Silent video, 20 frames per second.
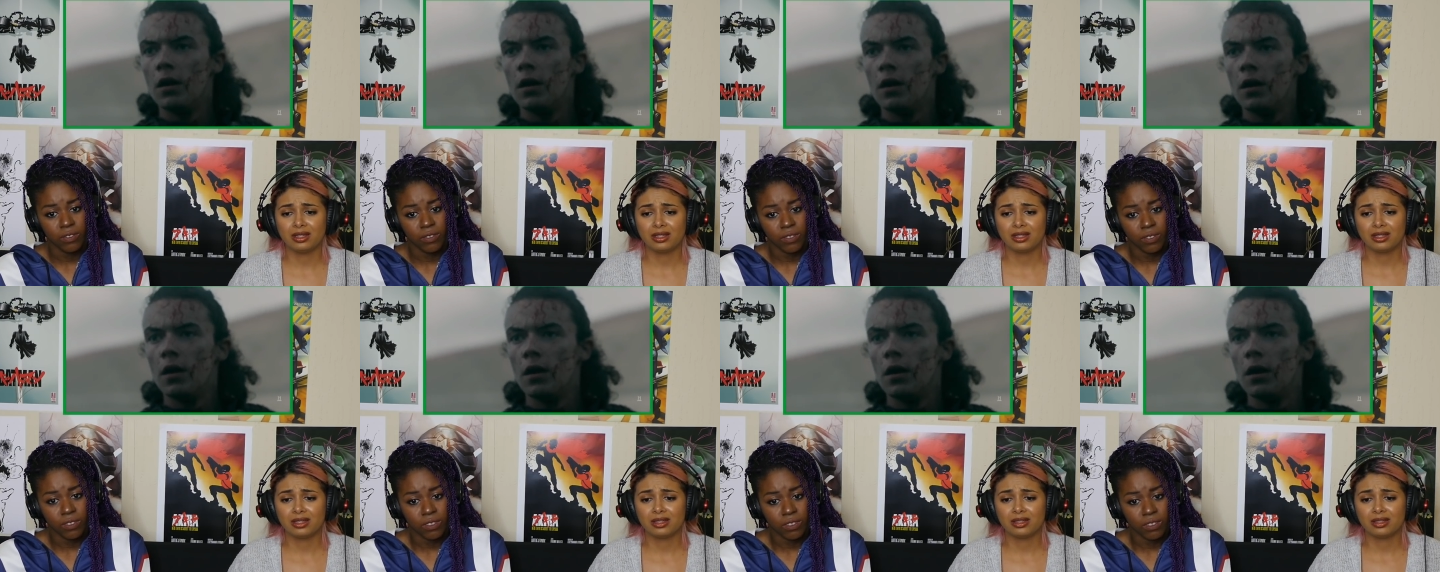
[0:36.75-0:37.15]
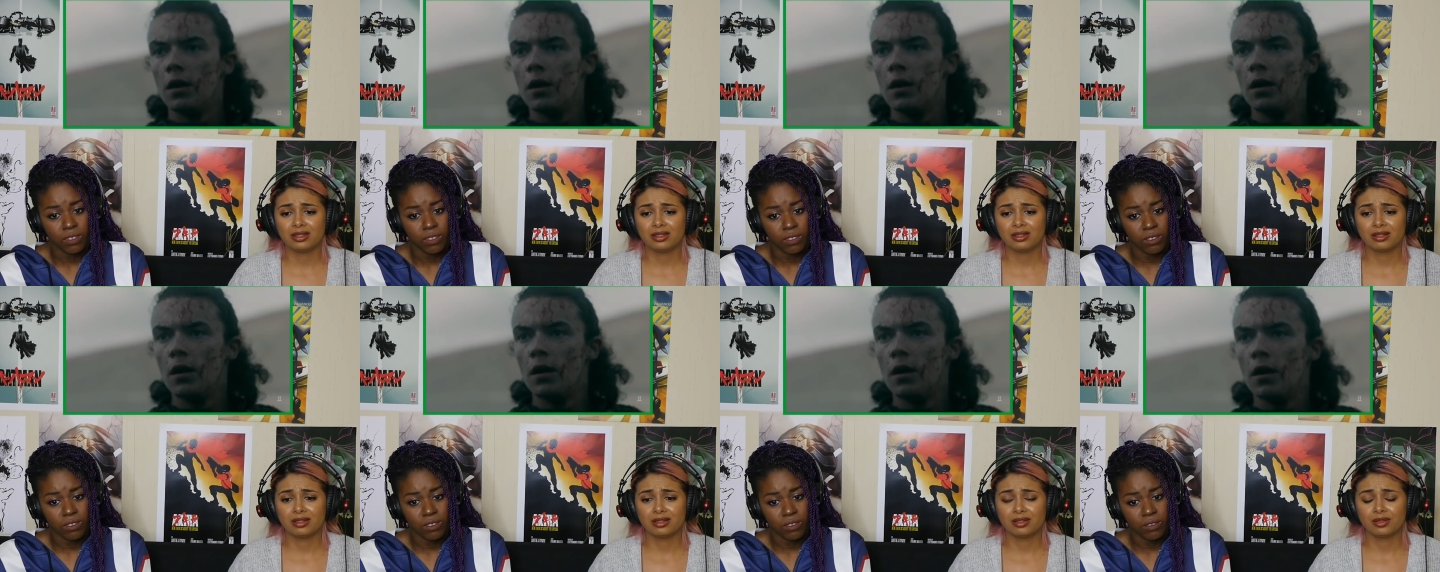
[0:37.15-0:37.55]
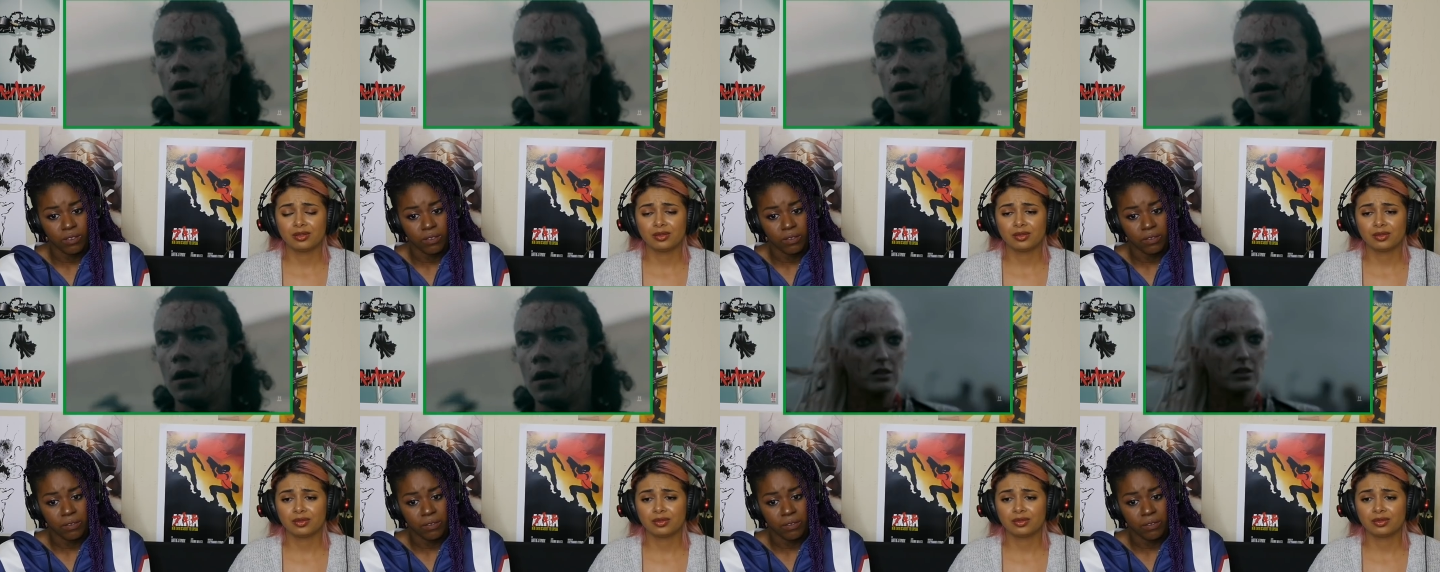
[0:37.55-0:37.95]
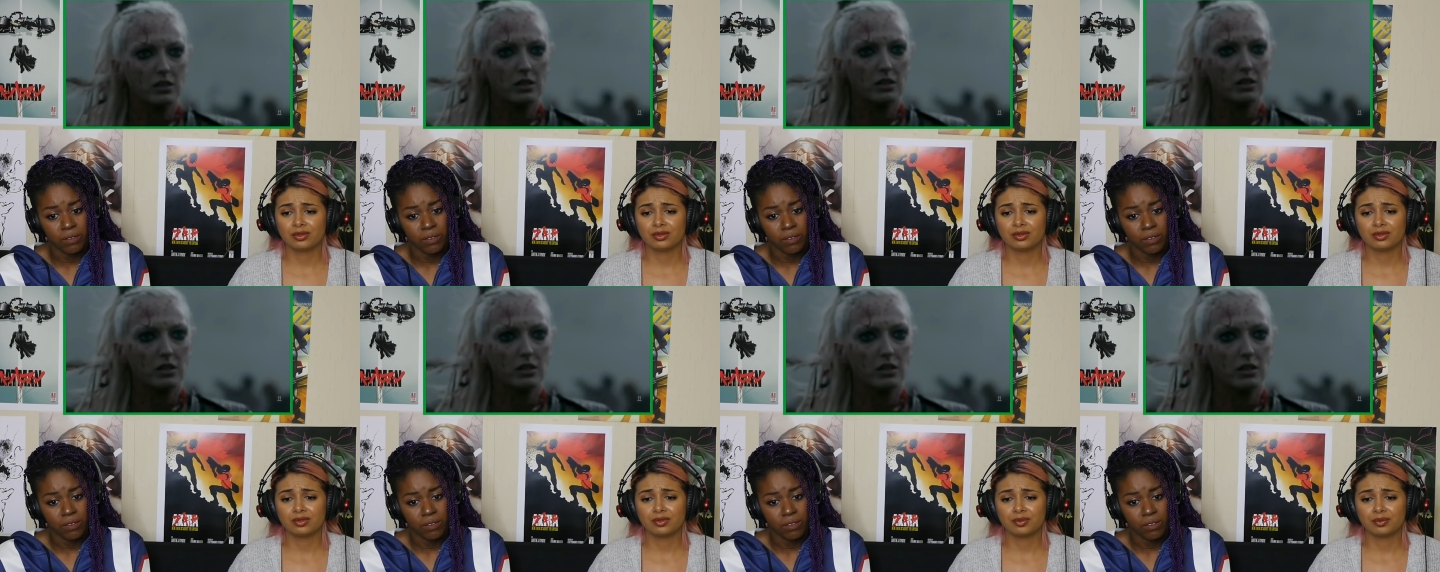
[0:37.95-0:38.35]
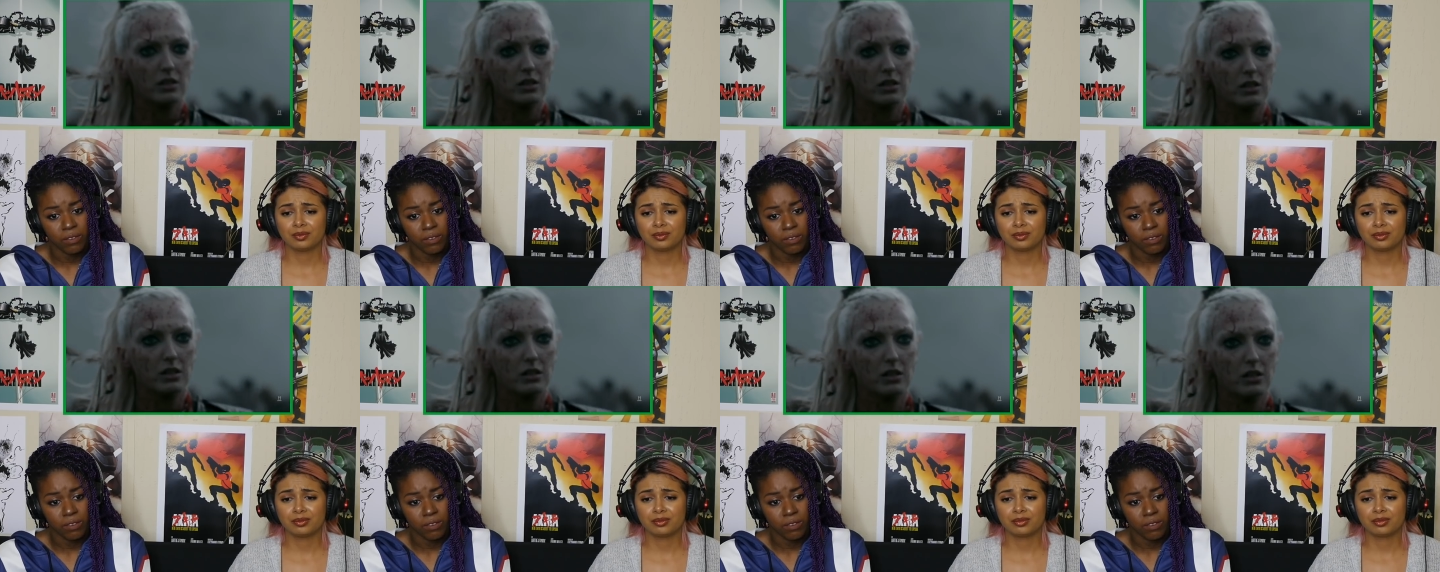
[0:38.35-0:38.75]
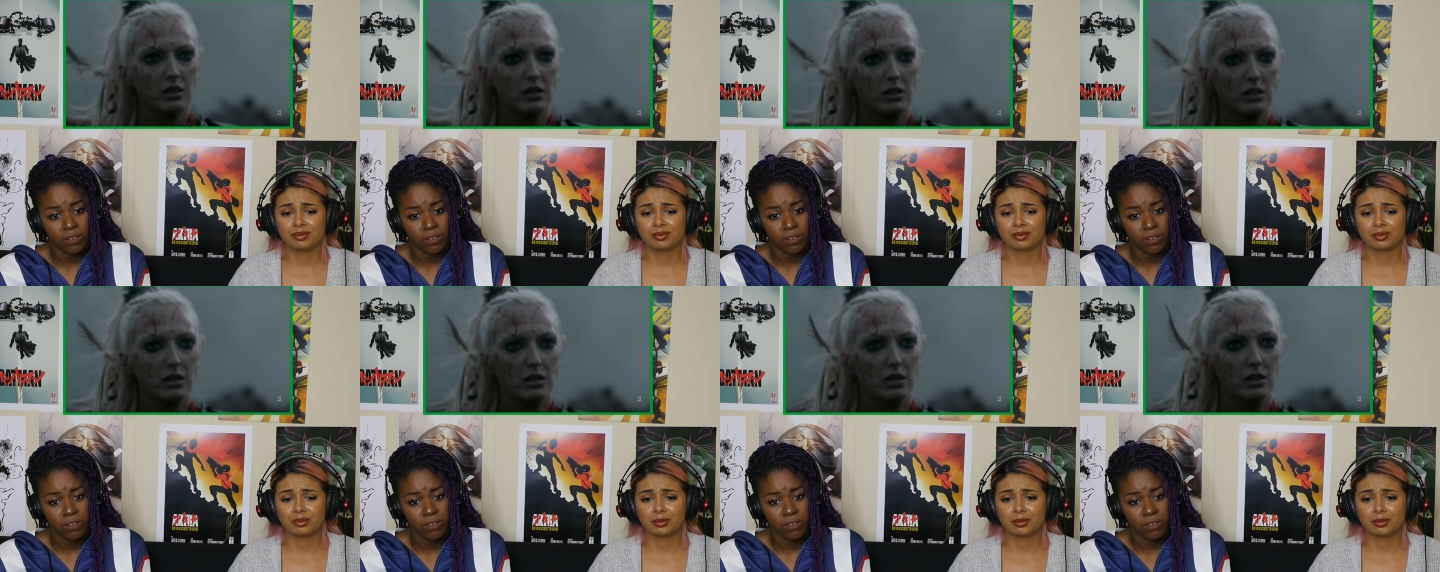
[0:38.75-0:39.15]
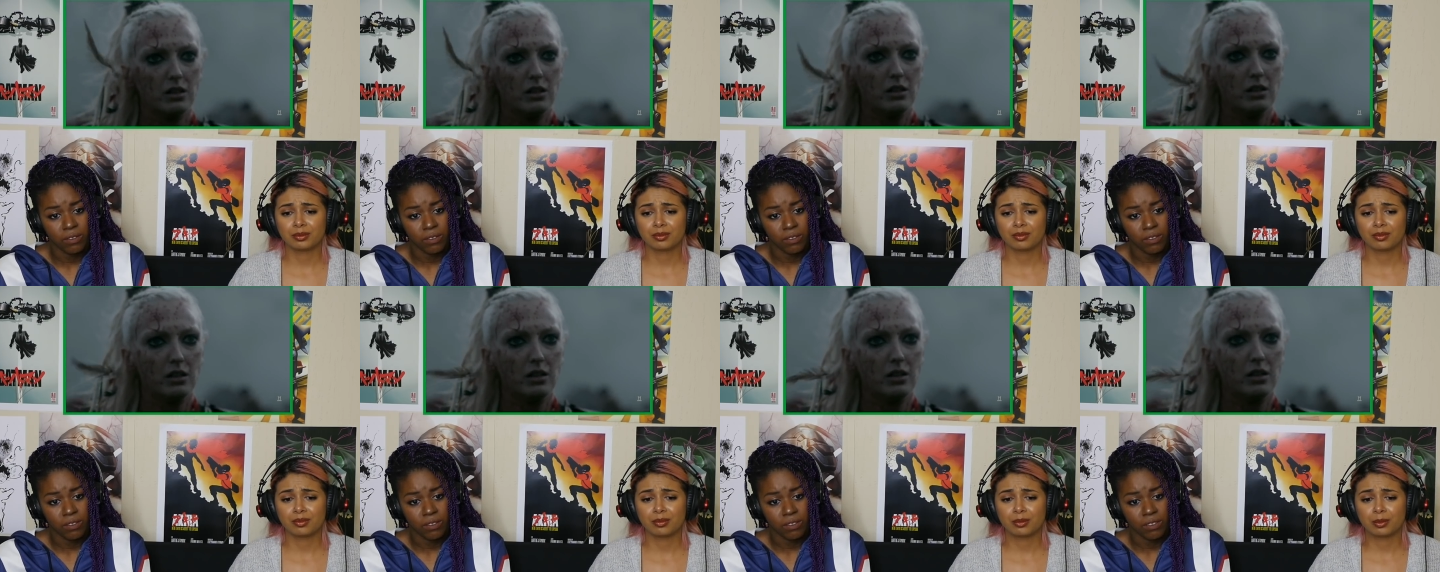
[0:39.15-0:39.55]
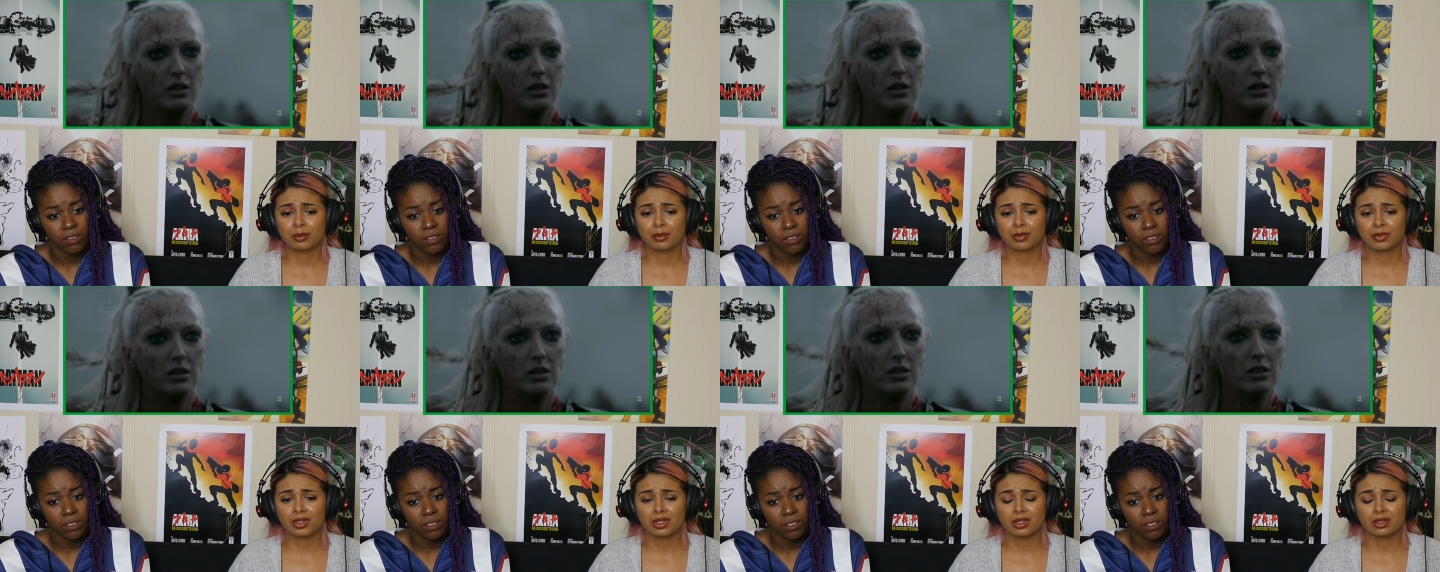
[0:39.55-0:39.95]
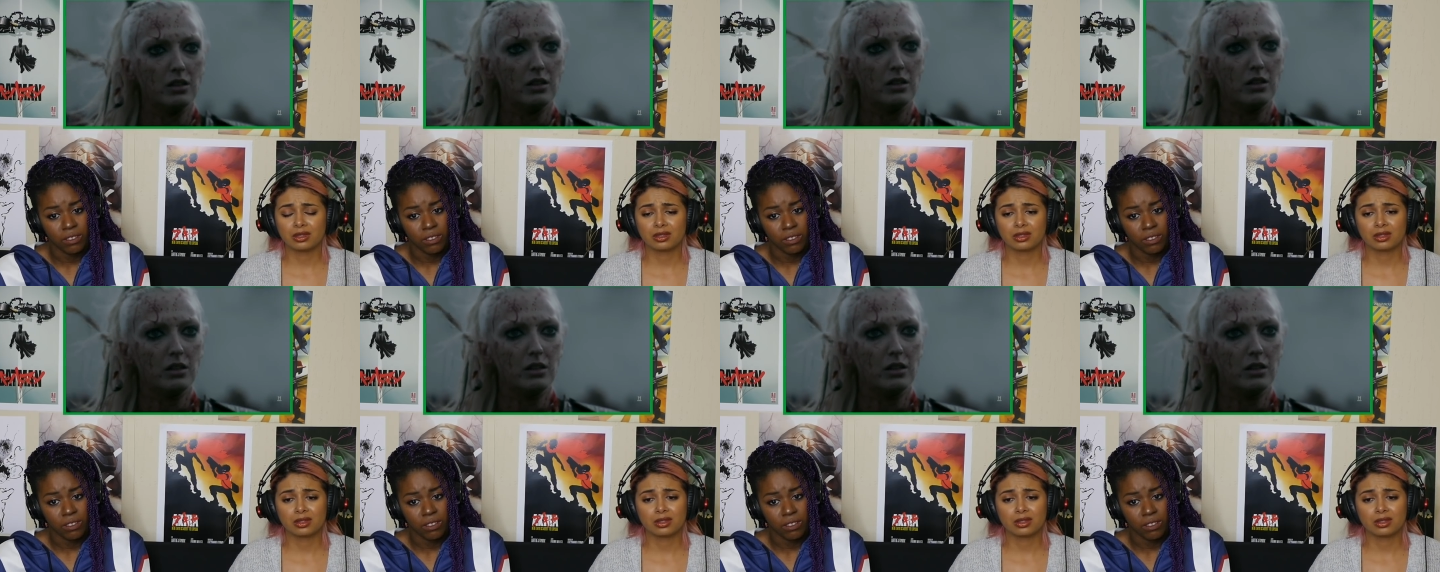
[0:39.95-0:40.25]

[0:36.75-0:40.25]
(no one is talking)